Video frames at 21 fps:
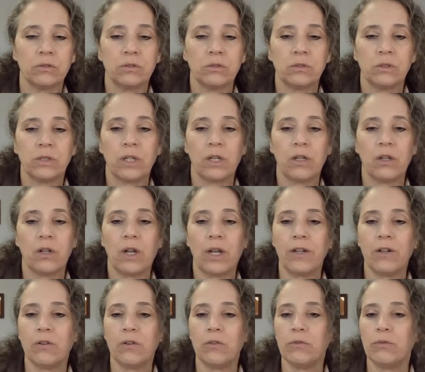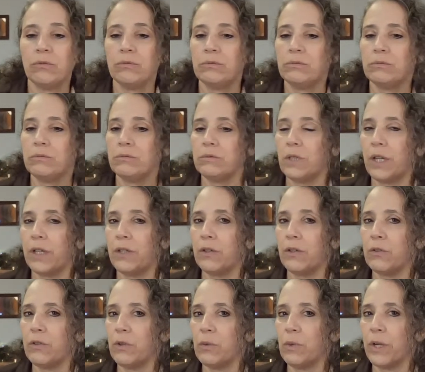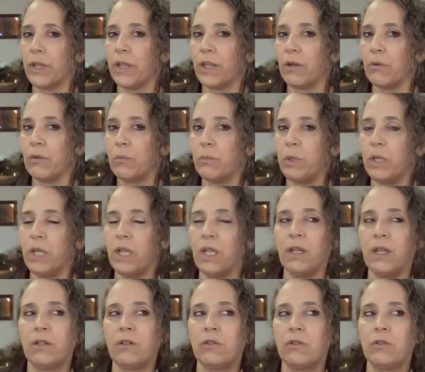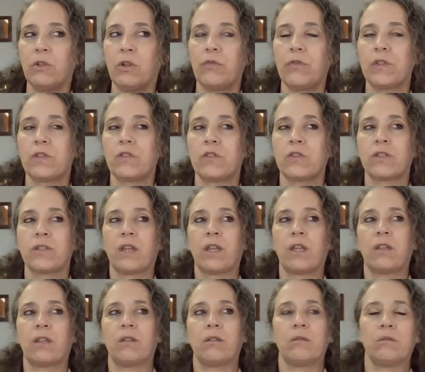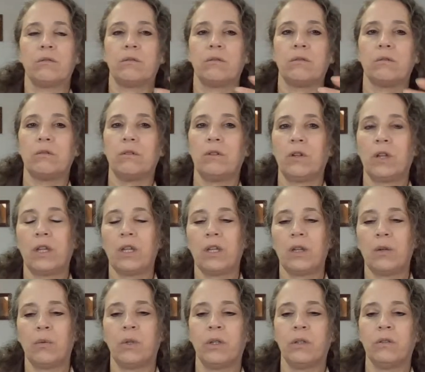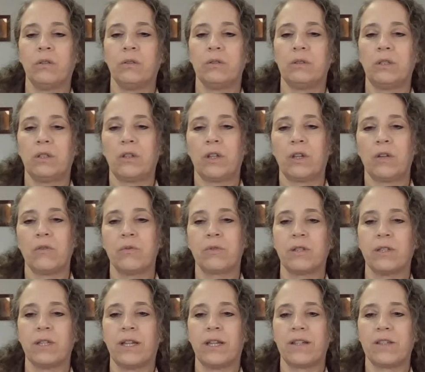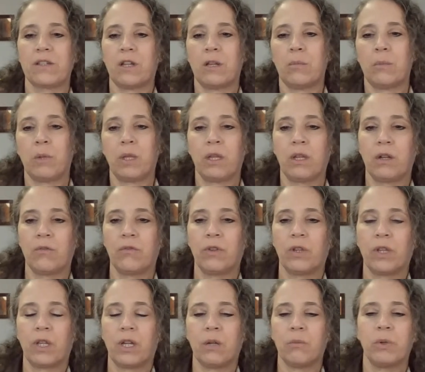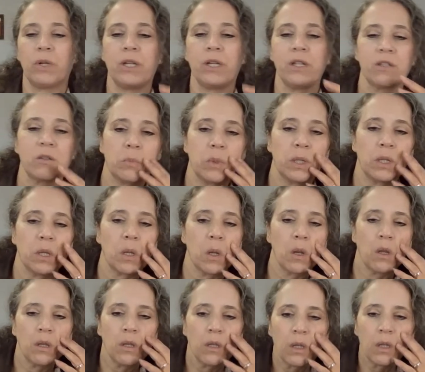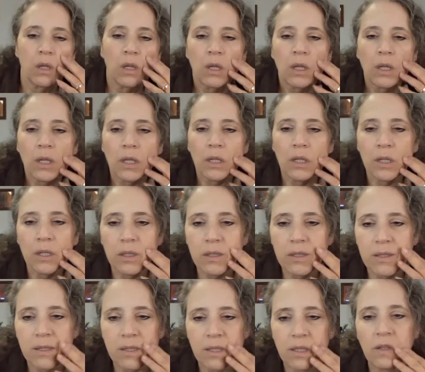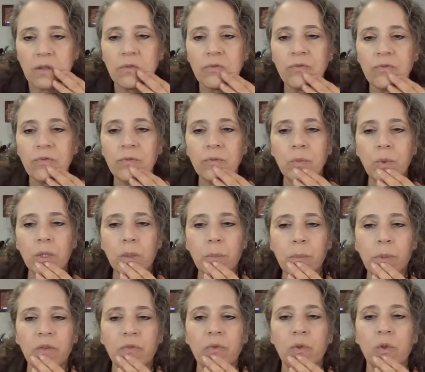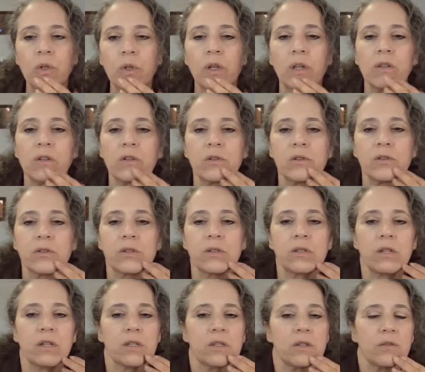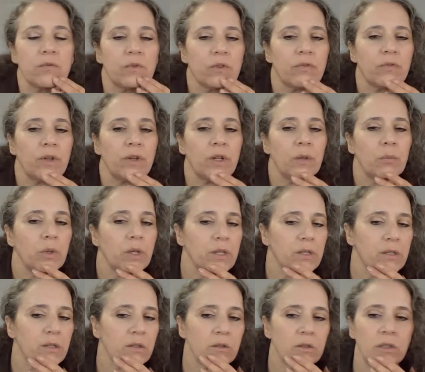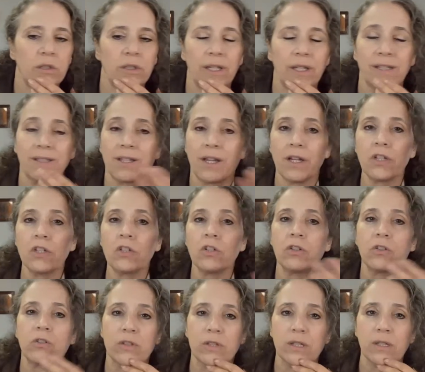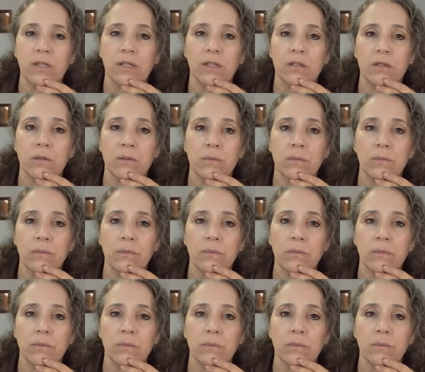Now, I don't know why that would be. I don't know if it's just like, okay, well, that was the last time they got them for that price, but let's see. We pay $4 a dozen for farm raised local eggs. I charge $6.